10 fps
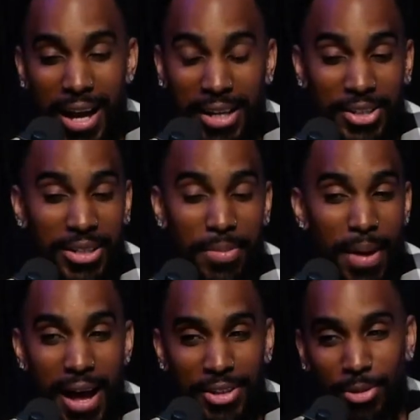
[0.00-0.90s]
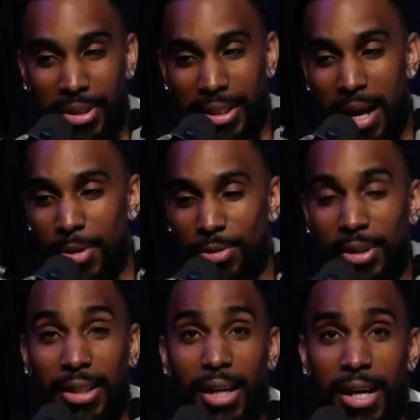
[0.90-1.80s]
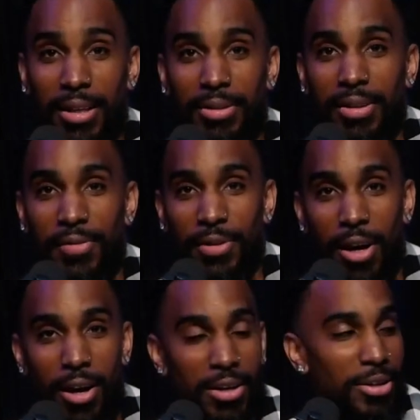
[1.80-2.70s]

I can just imagine what the comments will look like if y'all,